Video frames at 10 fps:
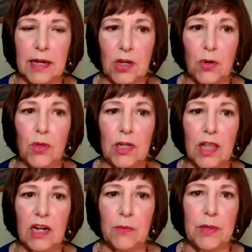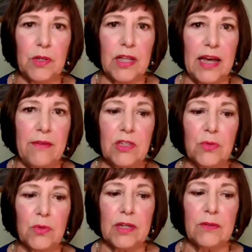and I know that a lot of people have
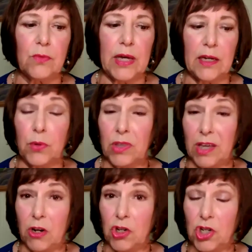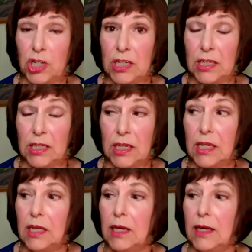this where you wake up with energy,
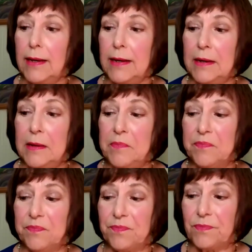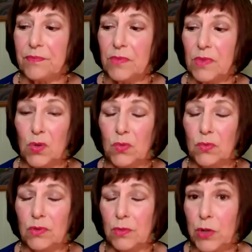um,
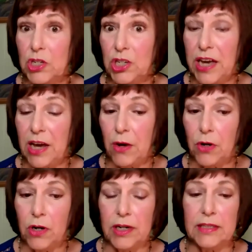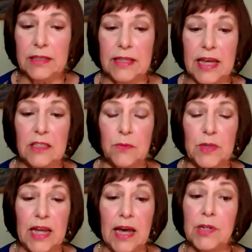the witching hour, and
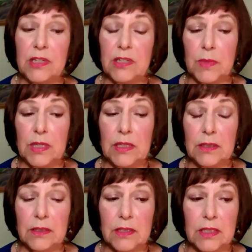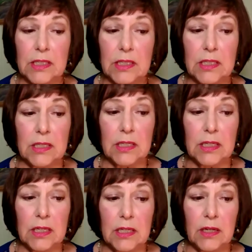that's been happening to me since
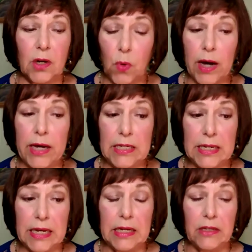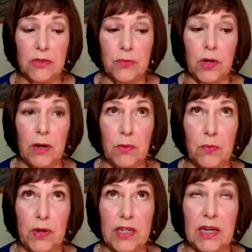Hawaii days, where I
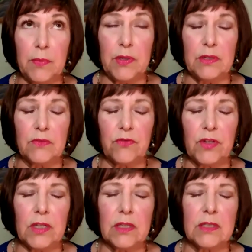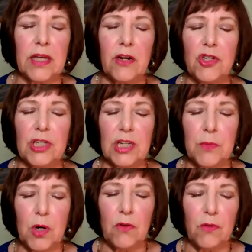would wake up and feel this energy
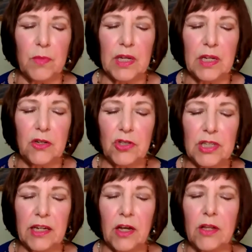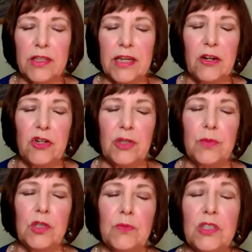come over me. And usually I call it the
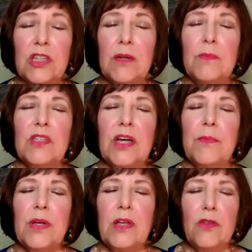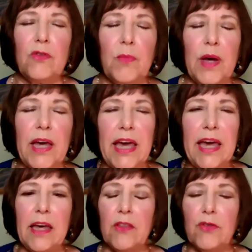energy balloon, just comes up through my
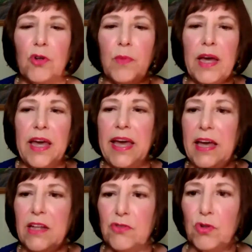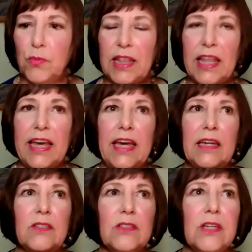head, through my hands, through my
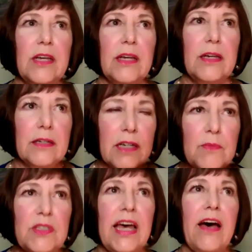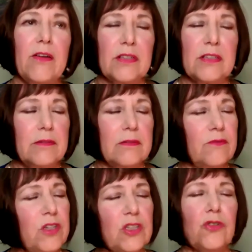legs, comes out
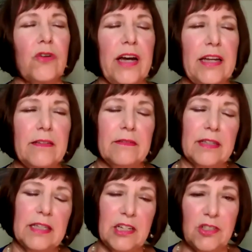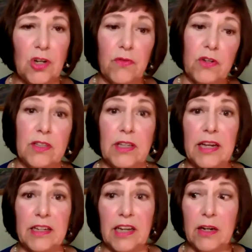and feels great. And then it's over. And
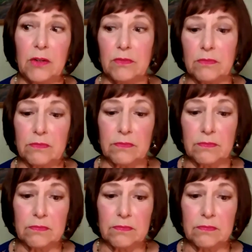then I kind of